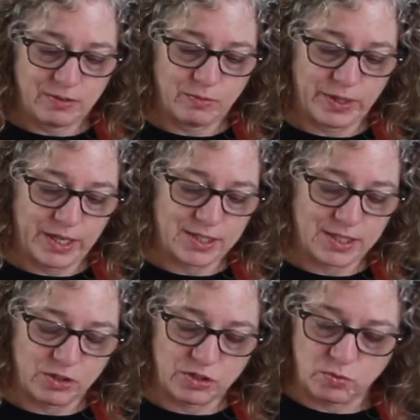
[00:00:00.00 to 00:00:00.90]
when they
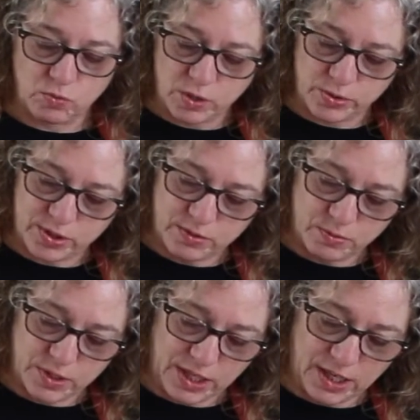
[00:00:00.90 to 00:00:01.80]
start to roast.
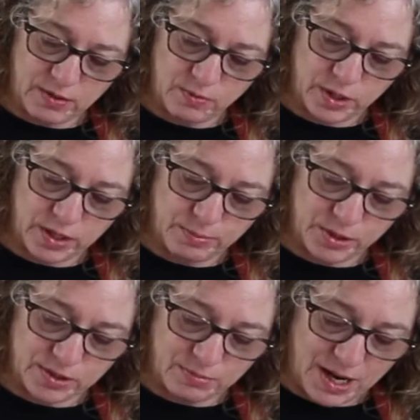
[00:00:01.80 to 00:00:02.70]
Again, we're going to
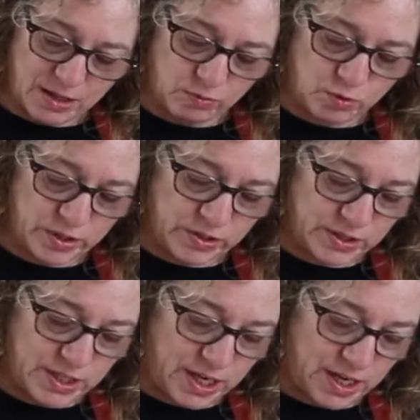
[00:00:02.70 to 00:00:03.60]
put some olive oil
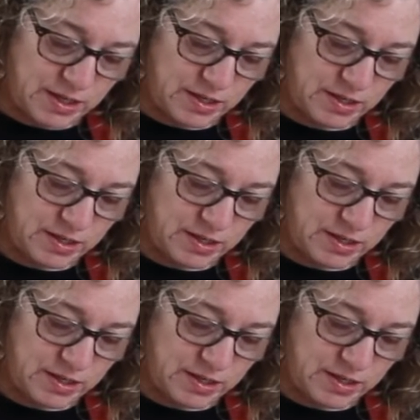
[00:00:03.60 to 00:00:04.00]
in that.